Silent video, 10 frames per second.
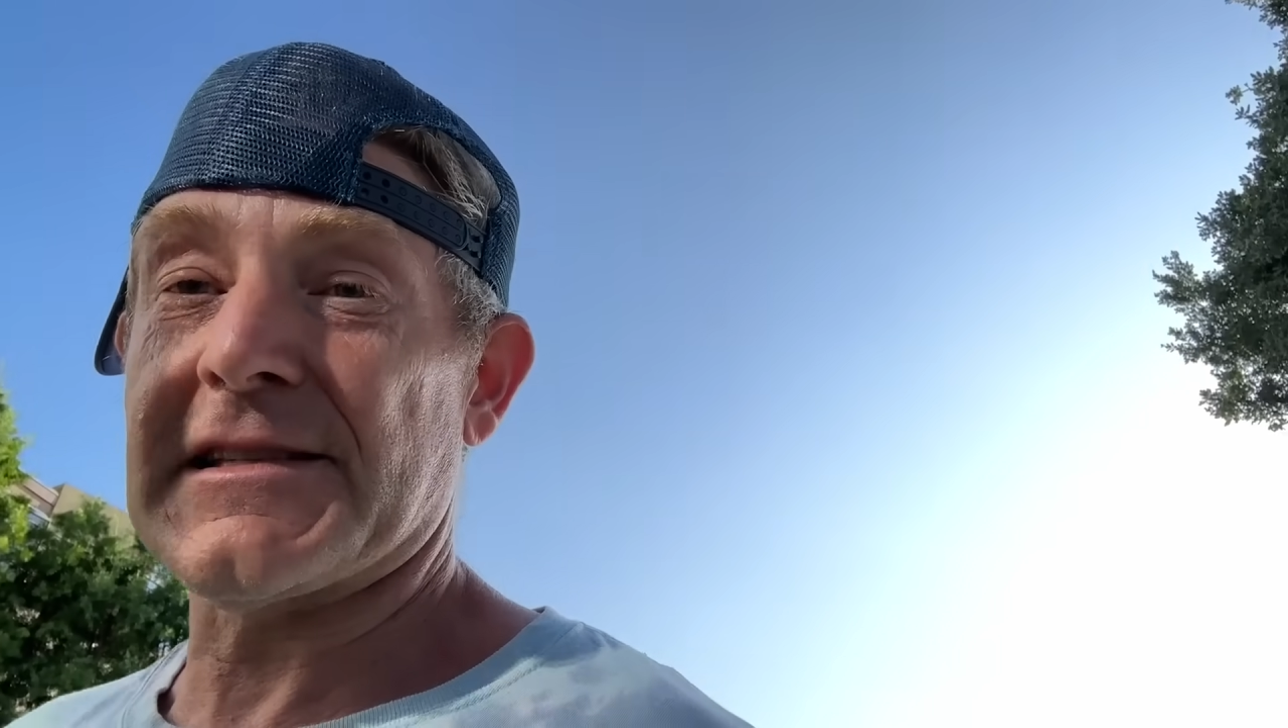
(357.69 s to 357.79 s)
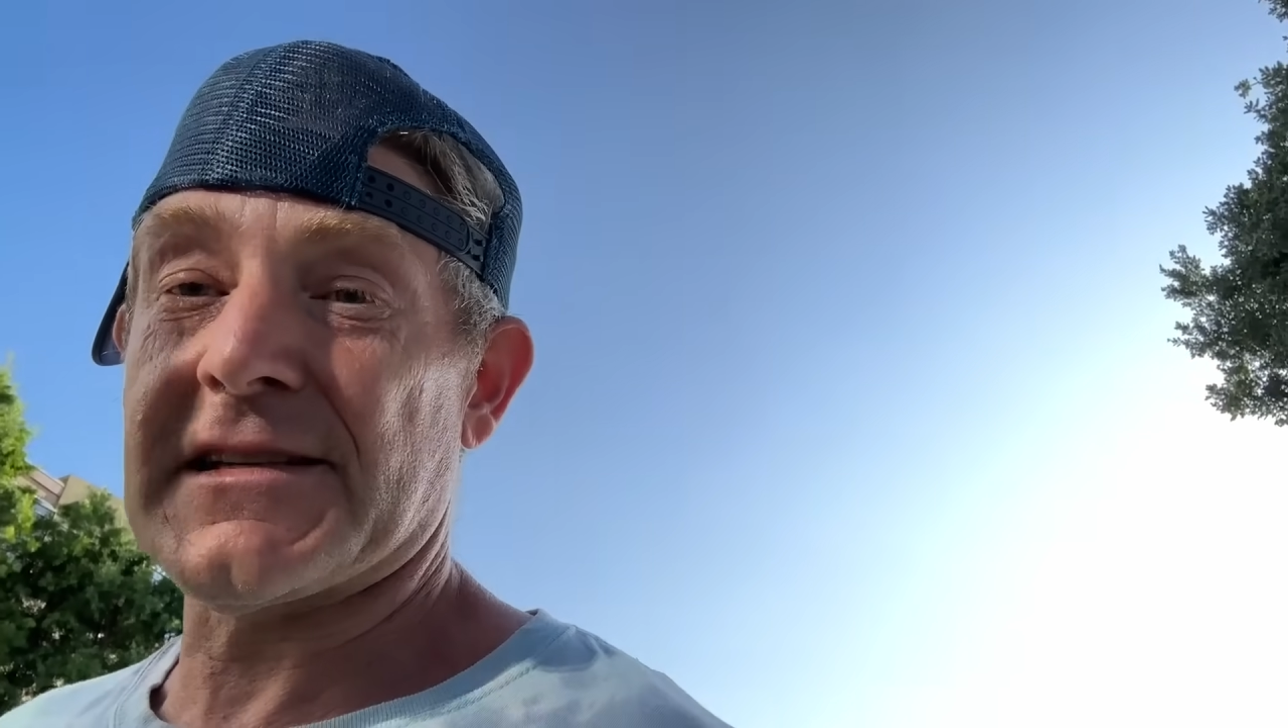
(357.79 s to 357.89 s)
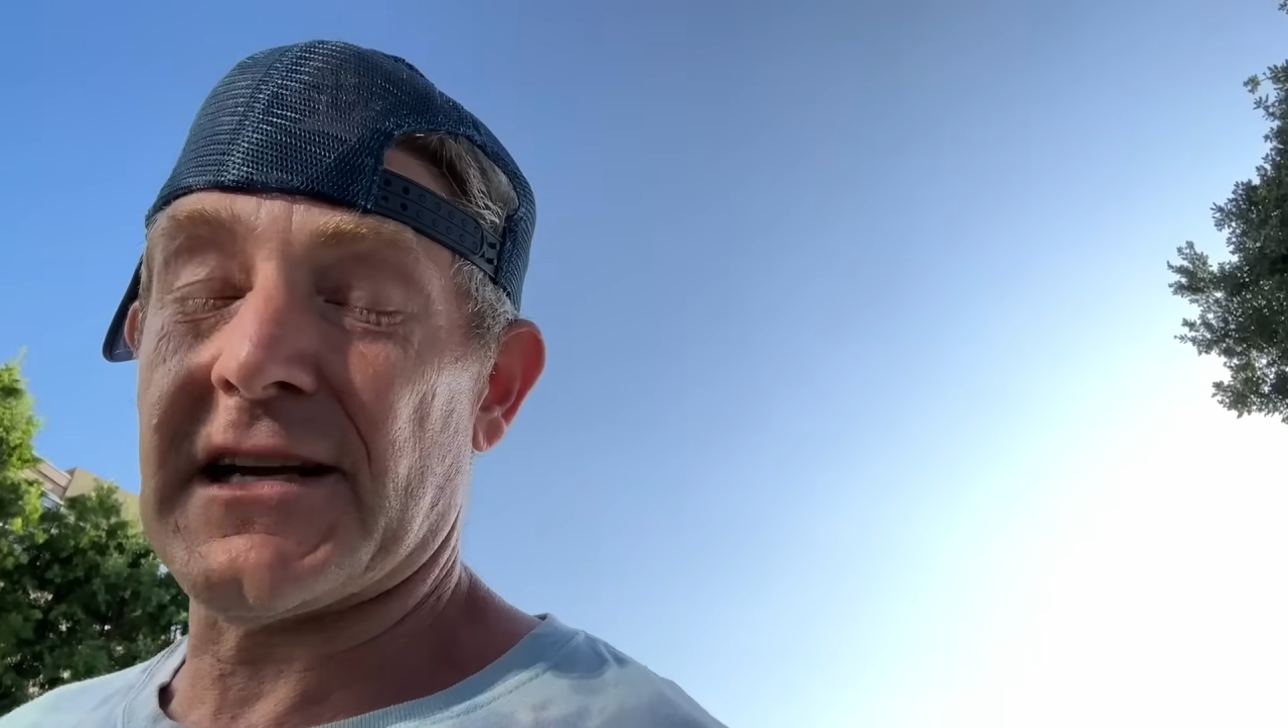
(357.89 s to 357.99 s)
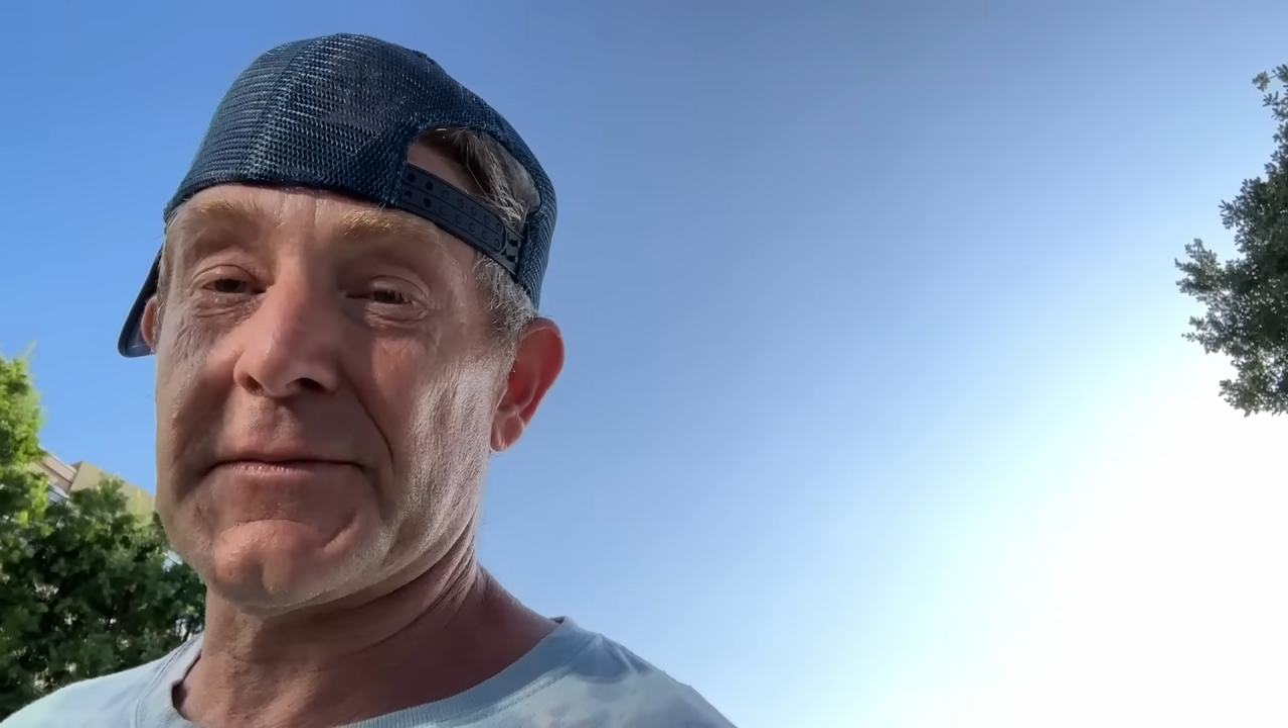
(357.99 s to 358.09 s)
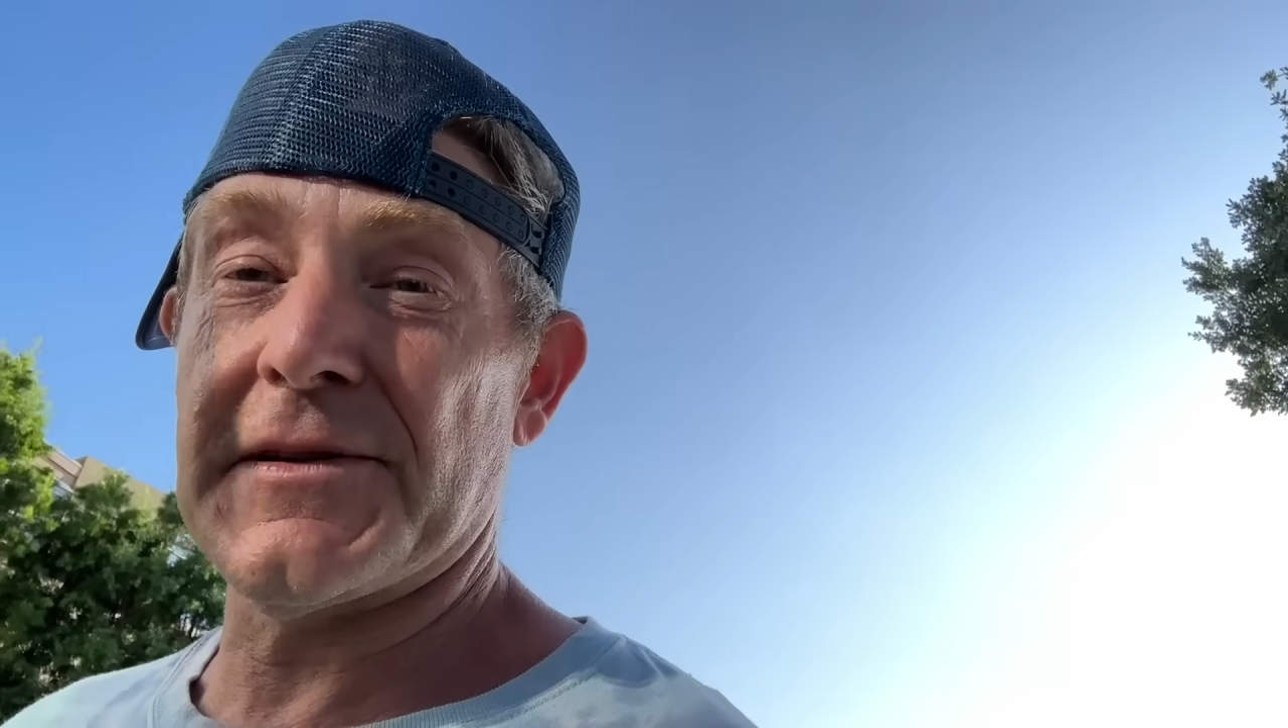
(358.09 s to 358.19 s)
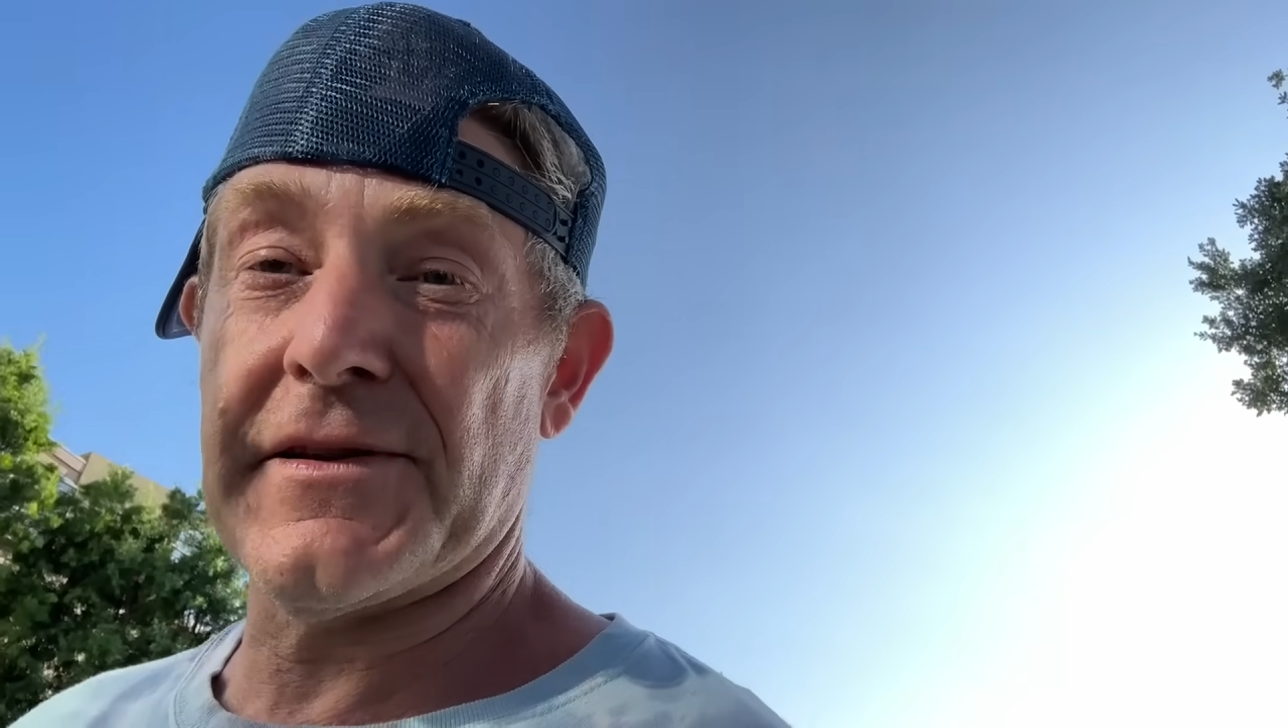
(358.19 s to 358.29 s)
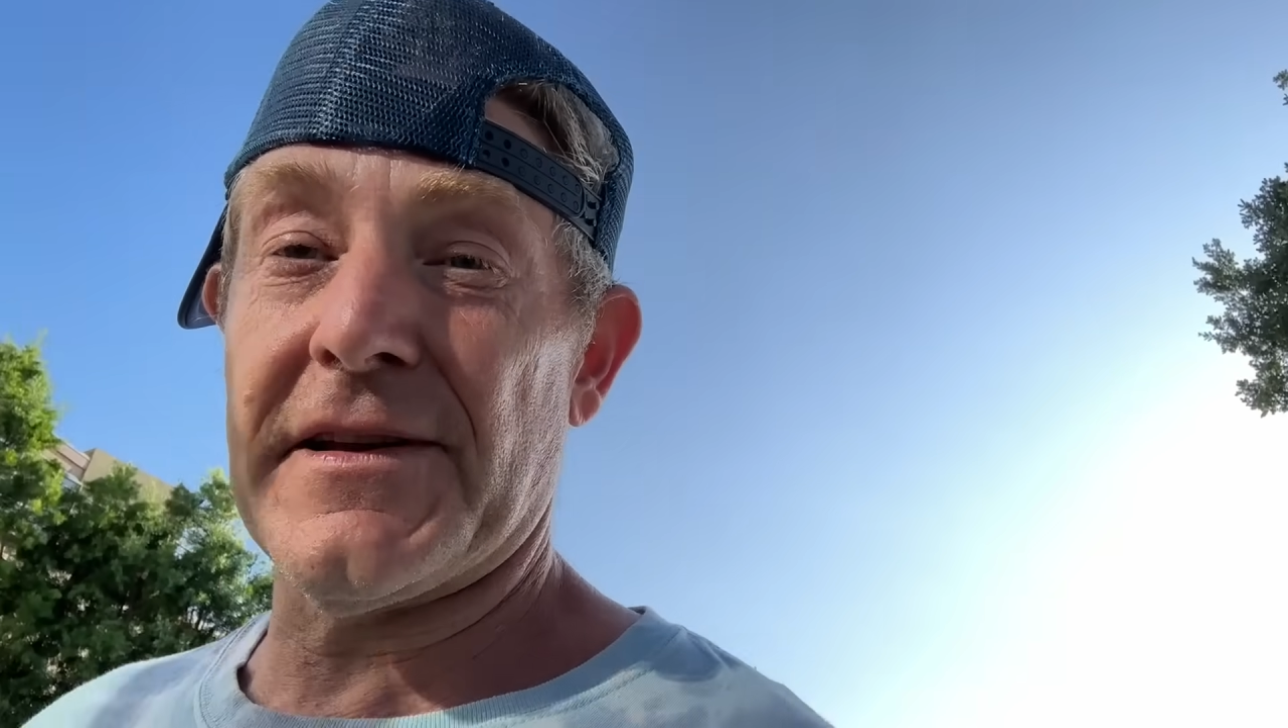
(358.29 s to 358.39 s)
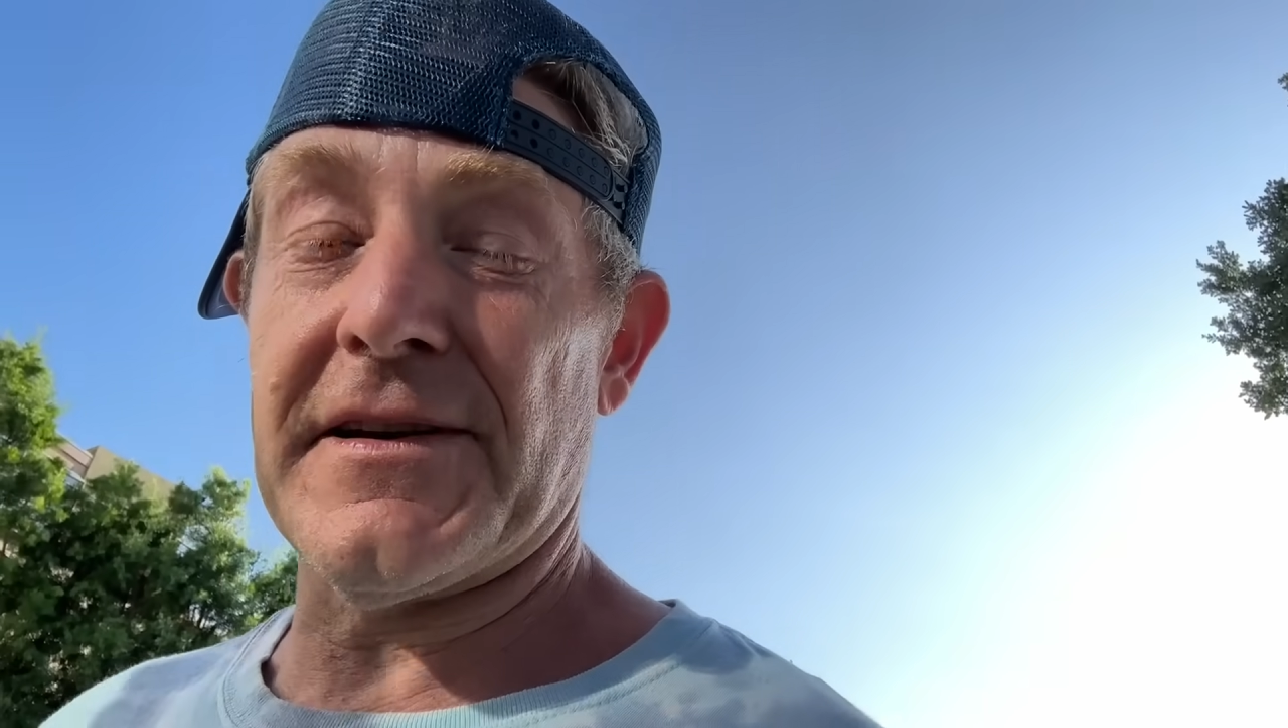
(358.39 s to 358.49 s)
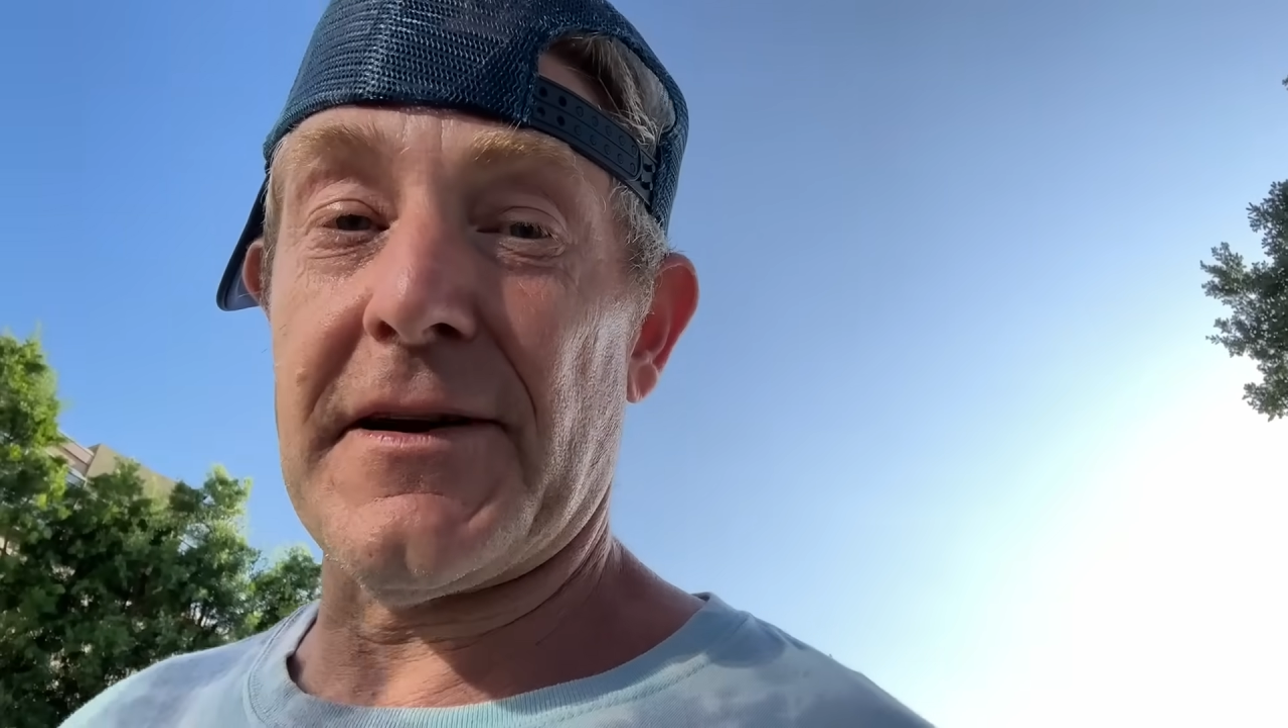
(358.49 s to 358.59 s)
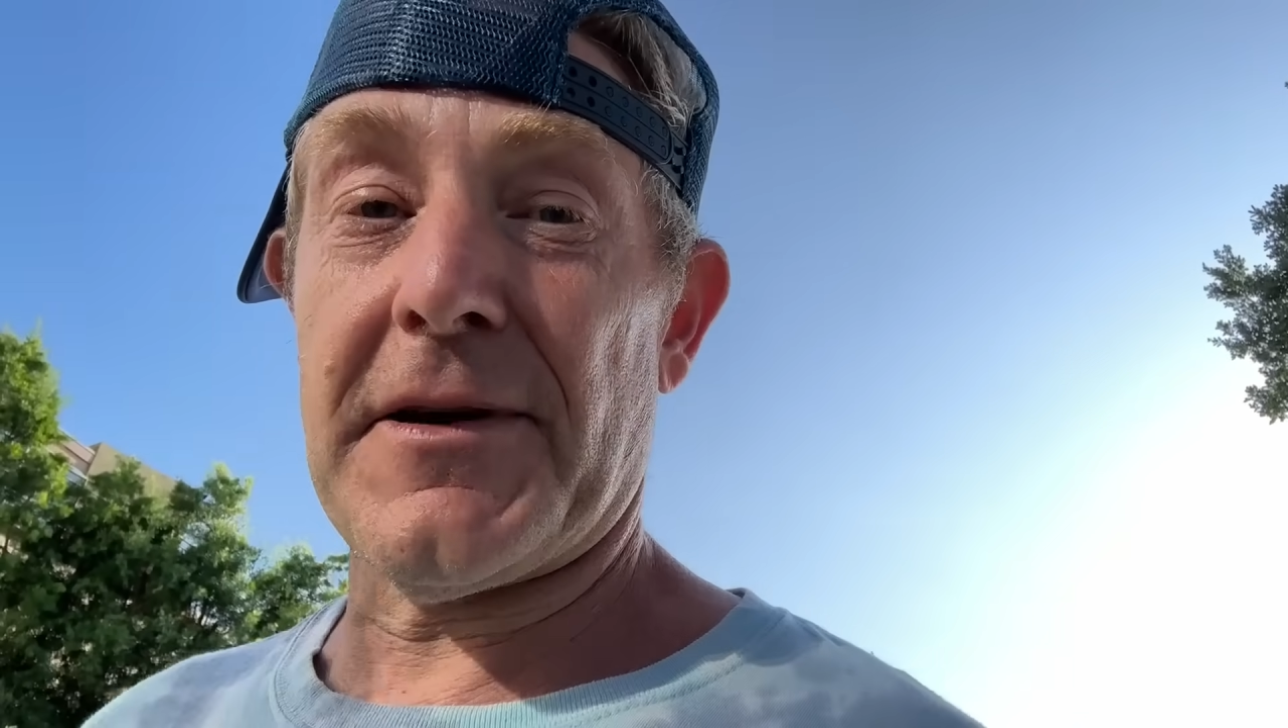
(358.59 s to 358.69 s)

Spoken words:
Scott's been doing good.